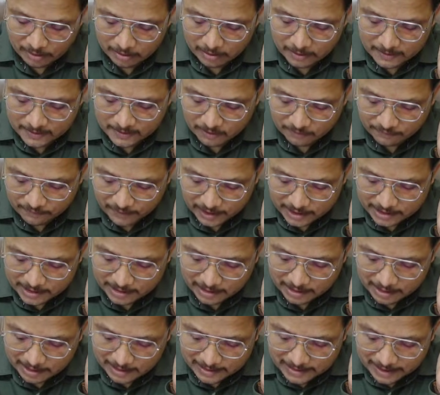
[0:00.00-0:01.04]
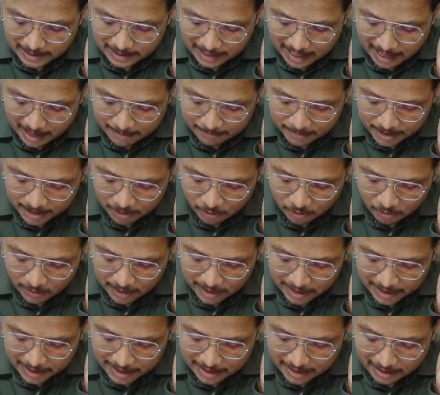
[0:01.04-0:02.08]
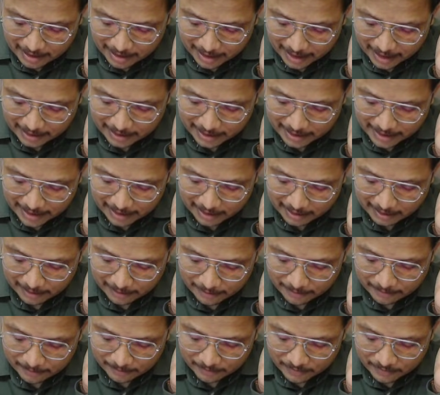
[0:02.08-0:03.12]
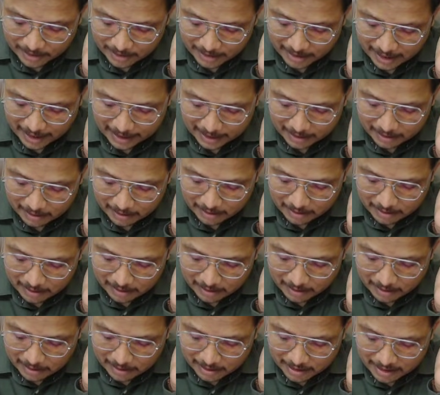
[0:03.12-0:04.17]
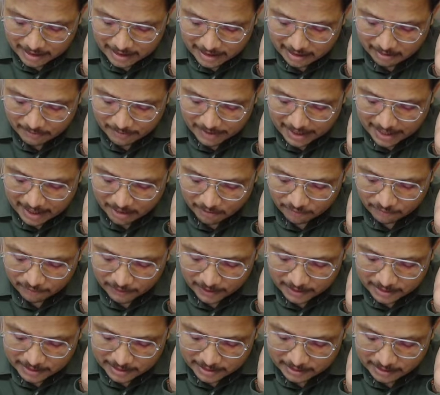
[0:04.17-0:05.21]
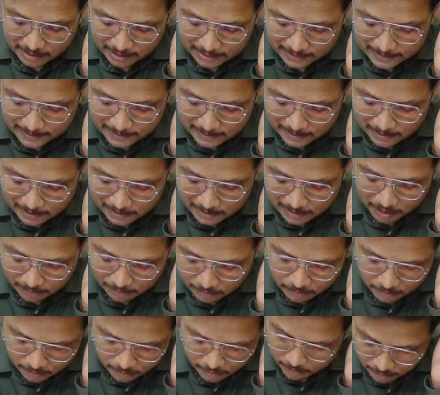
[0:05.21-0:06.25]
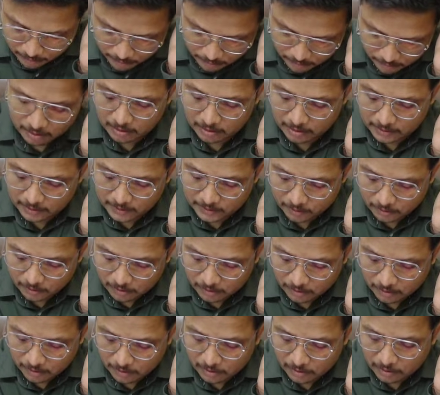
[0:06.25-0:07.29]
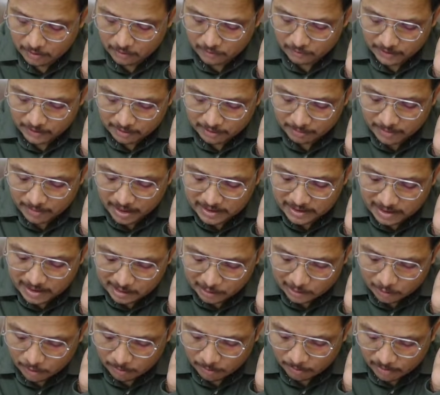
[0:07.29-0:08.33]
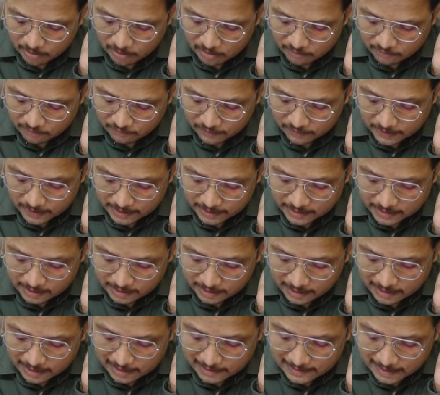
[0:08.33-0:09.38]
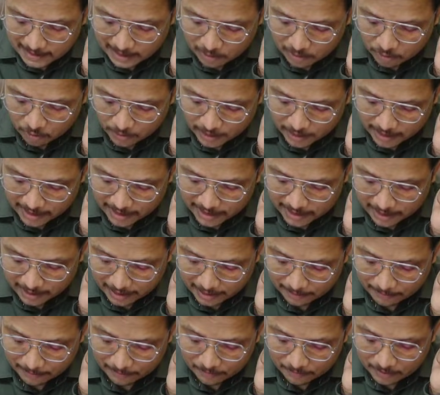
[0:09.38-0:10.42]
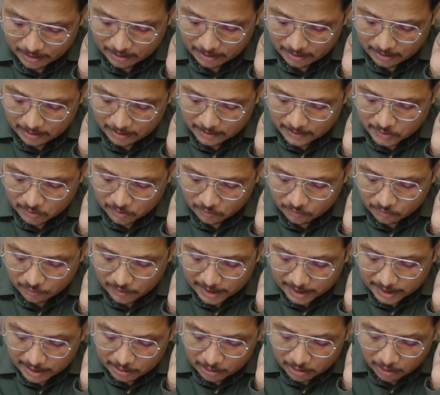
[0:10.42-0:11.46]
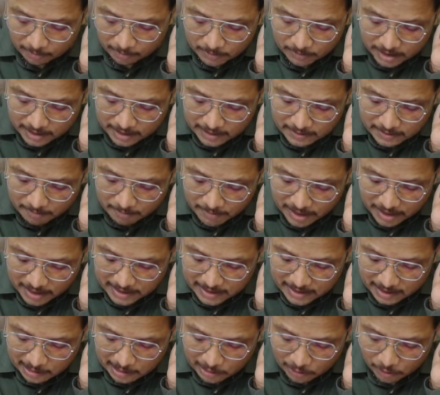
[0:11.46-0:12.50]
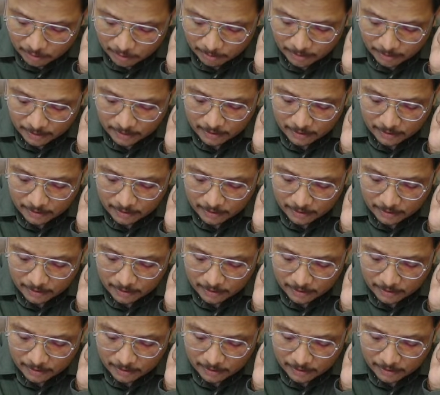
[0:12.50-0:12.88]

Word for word: So first nulls are happening over here and here, right? Here we have first nulls. So with major lobe, first nulls are over here. So width of this major lobe,